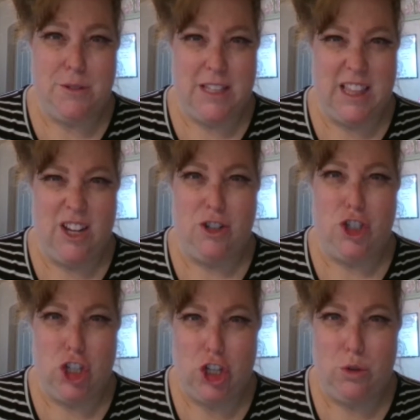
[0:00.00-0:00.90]
it was a little
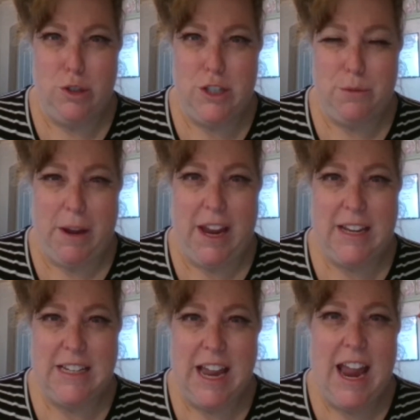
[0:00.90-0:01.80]
too
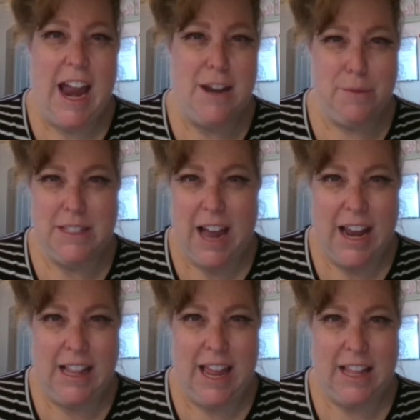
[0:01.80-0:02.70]
sweet, and it was kind
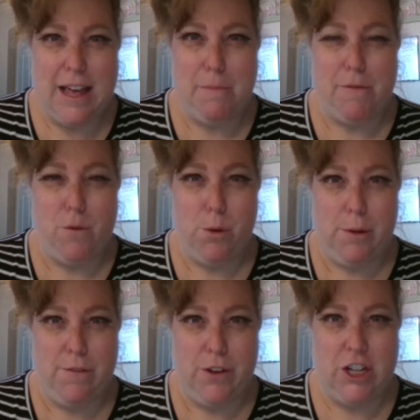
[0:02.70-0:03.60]
of like that before we
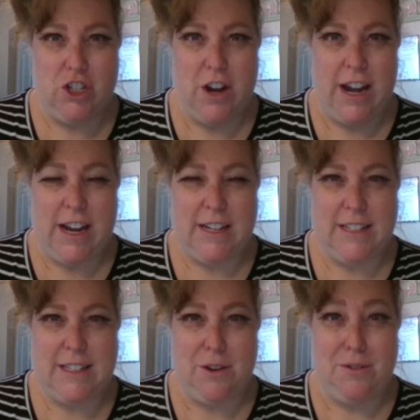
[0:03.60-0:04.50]
freeze dried it.
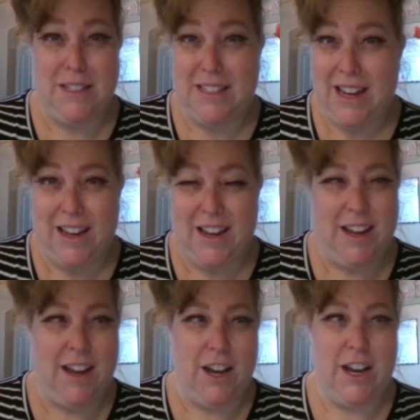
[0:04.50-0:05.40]
So it's not,
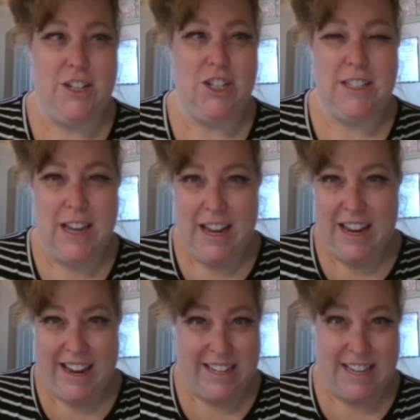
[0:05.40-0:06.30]
it just
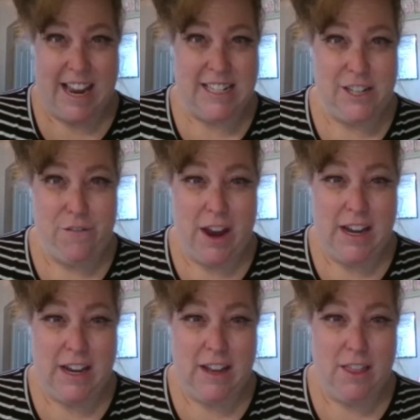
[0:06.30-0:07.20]
intensified
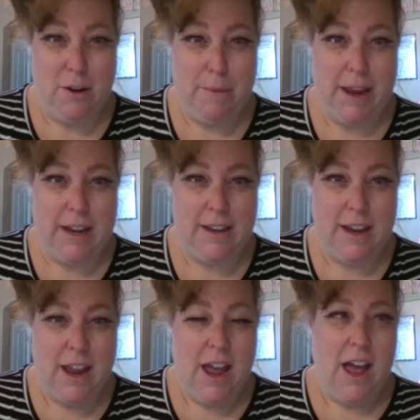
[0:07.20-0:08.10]
it a little bit.
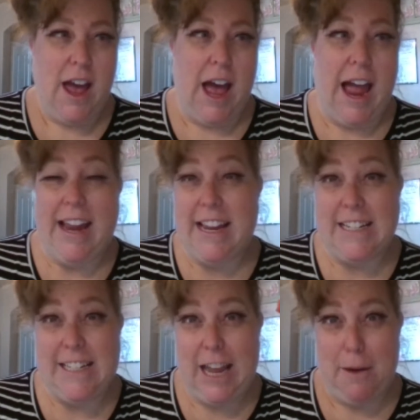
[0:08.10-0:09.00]
I can
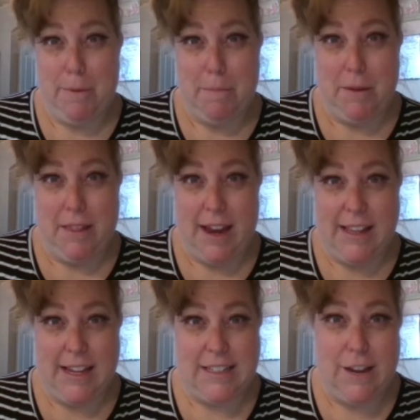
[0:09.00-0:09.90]
see how people like
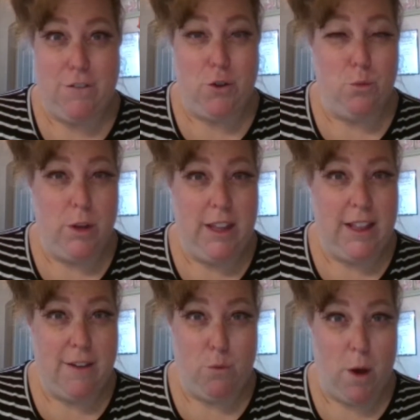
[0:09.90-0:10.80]
these. If you really
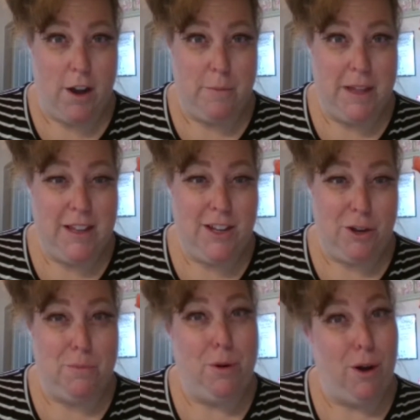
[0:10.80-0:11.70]
love watermelon, you
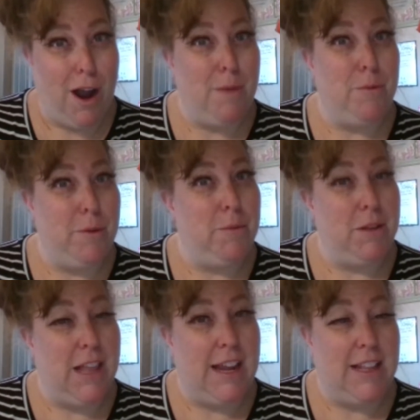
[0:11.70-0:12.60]
probably would
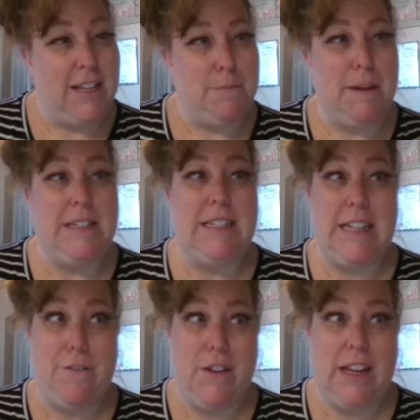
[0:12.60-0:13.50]
like these, but
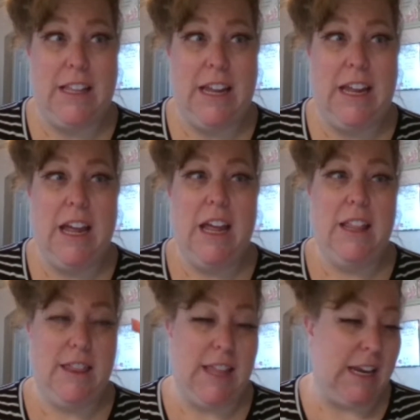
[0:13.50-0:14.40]
definitely
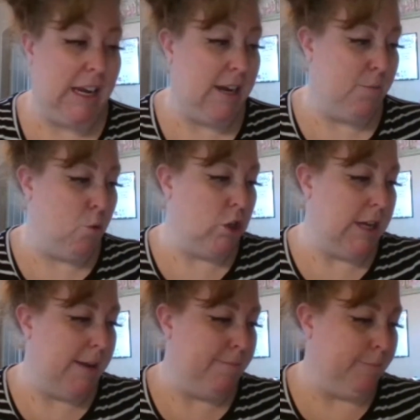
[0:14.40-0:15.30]
they needed more time.